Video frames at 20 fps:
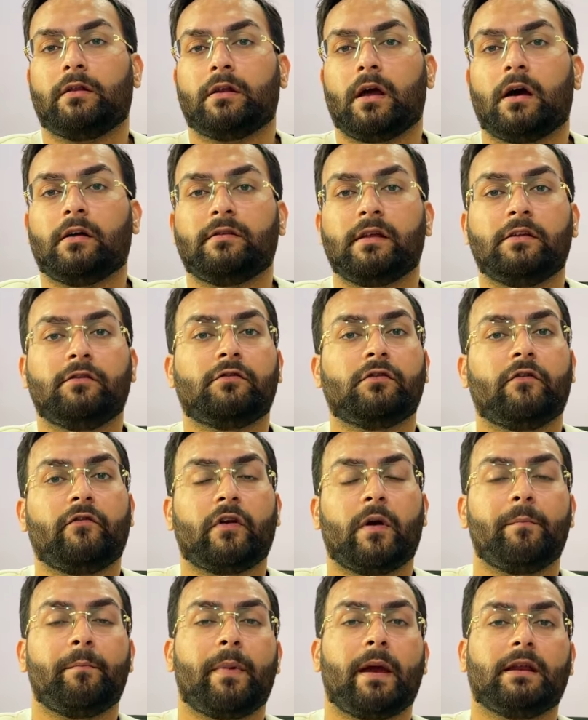a sense of
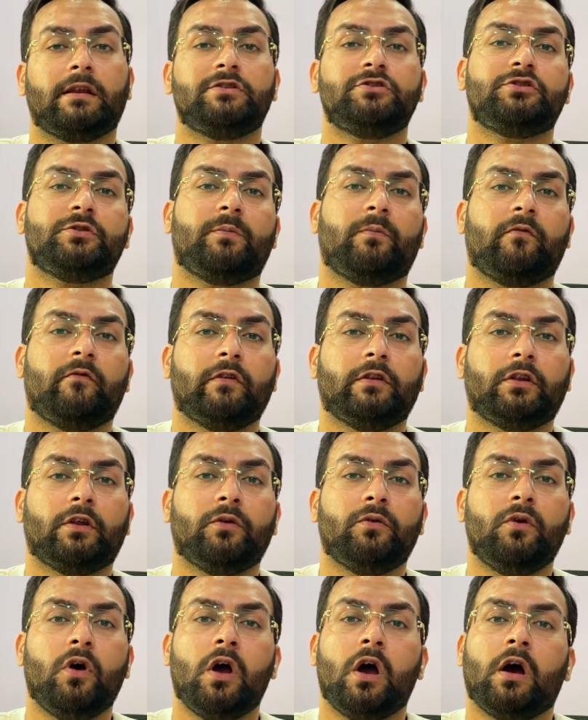companionship with
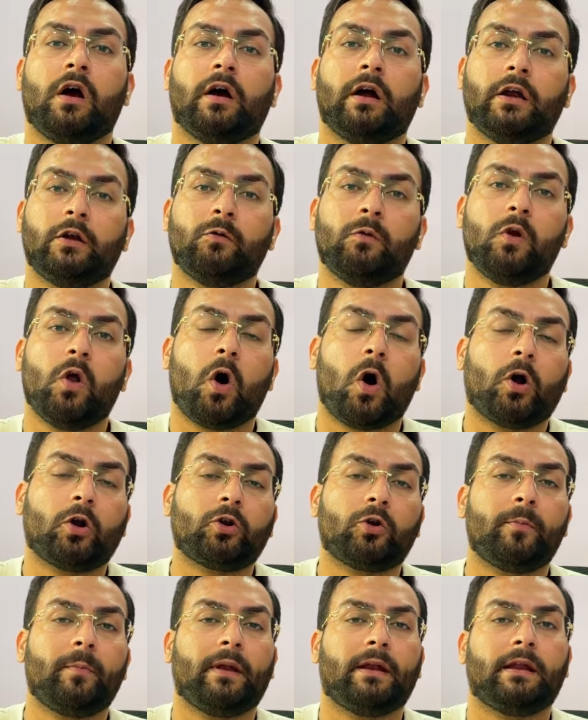you, it will
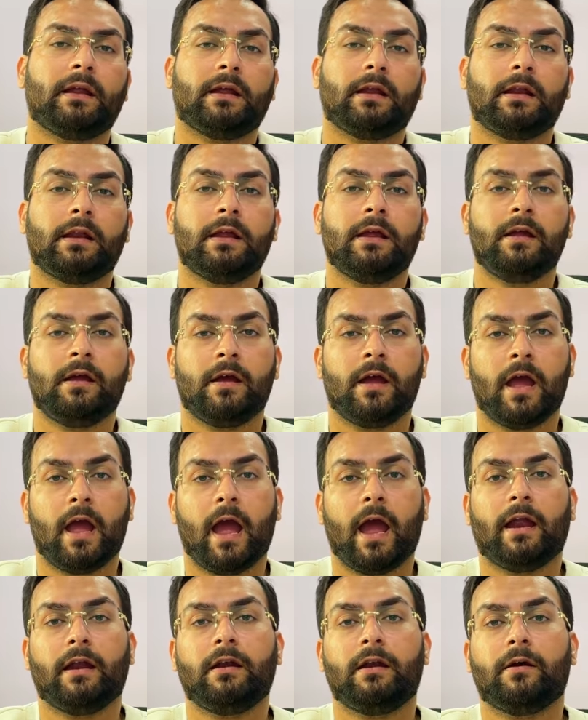automatically
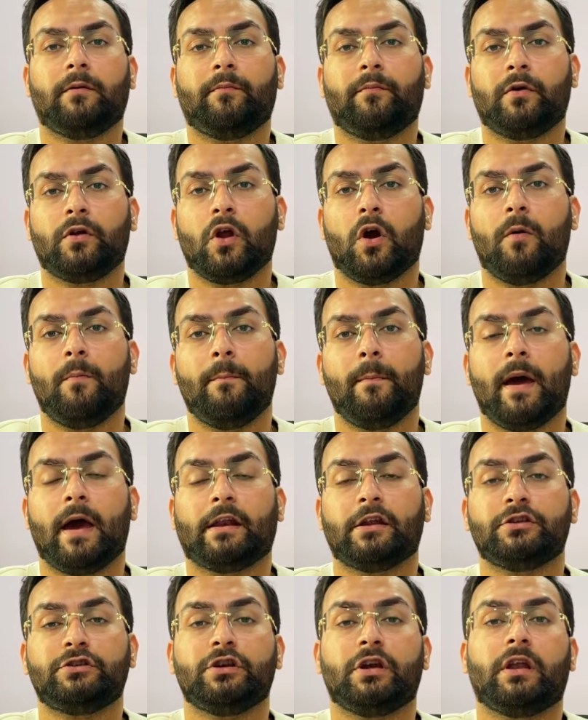end up your
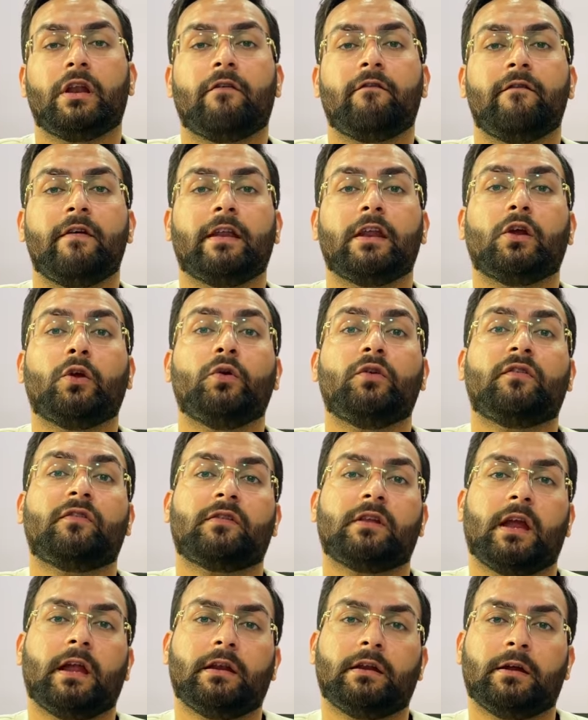marriage in a very good
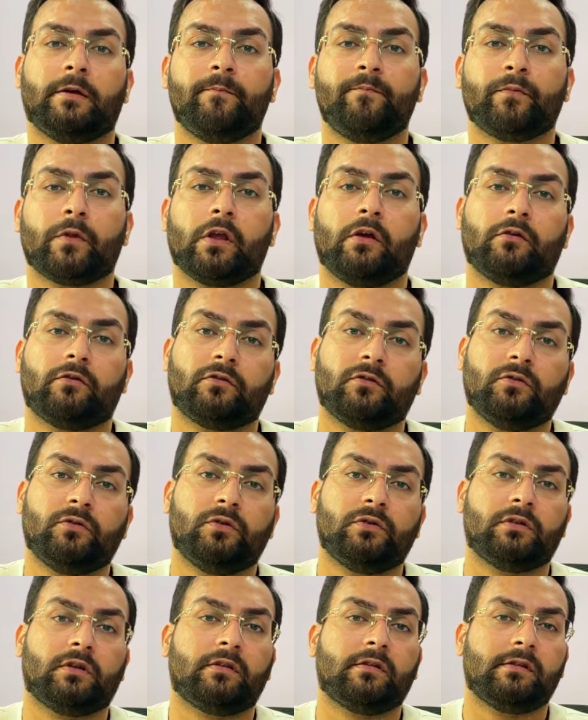state. So
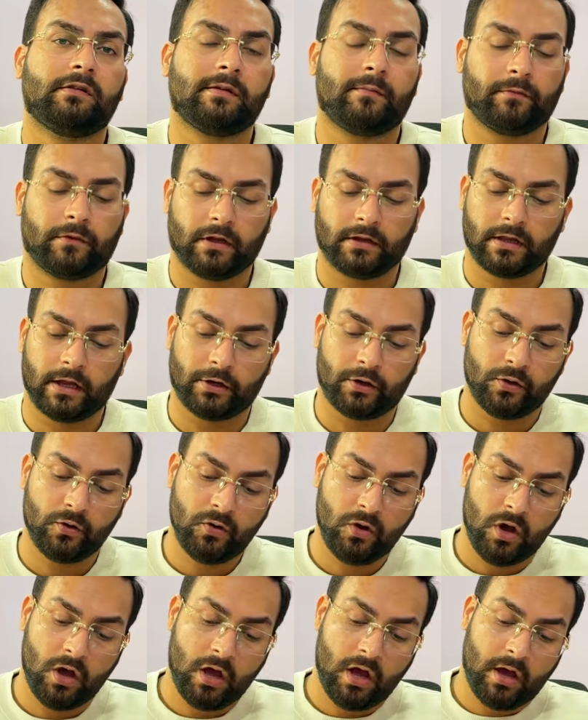this is something that
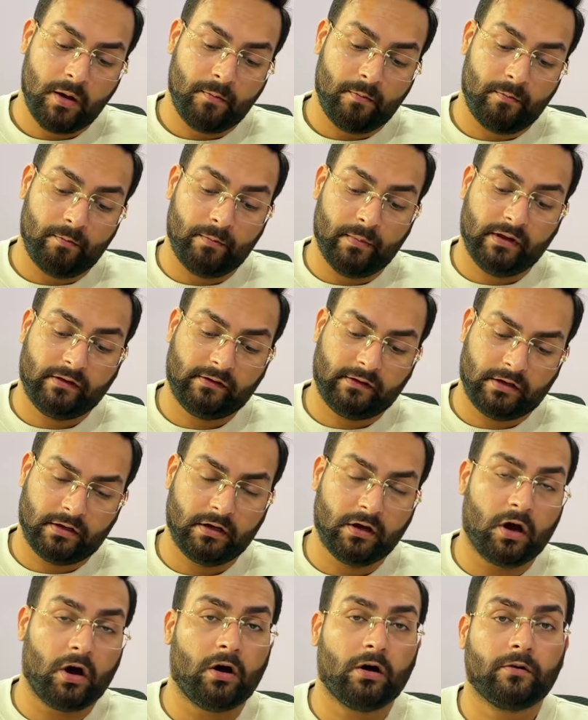you must,
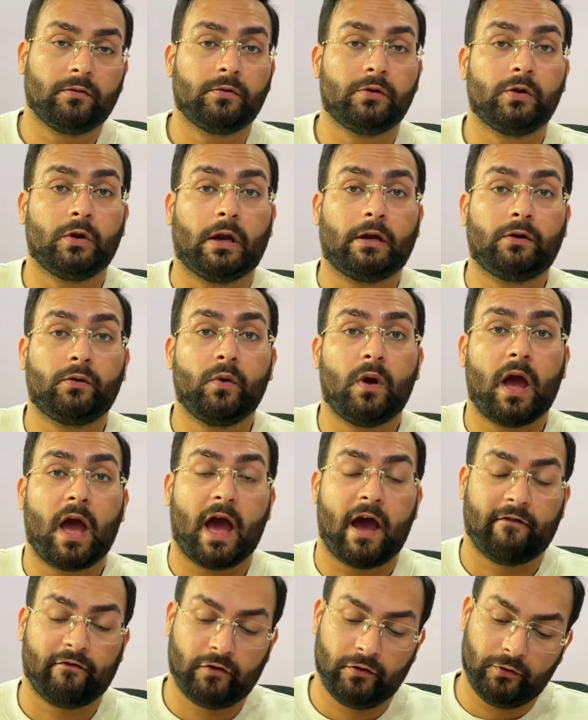or that you
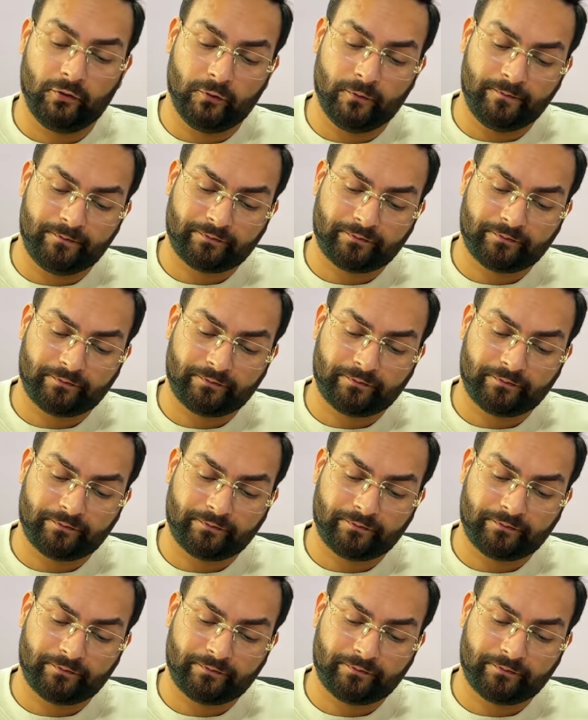have to do.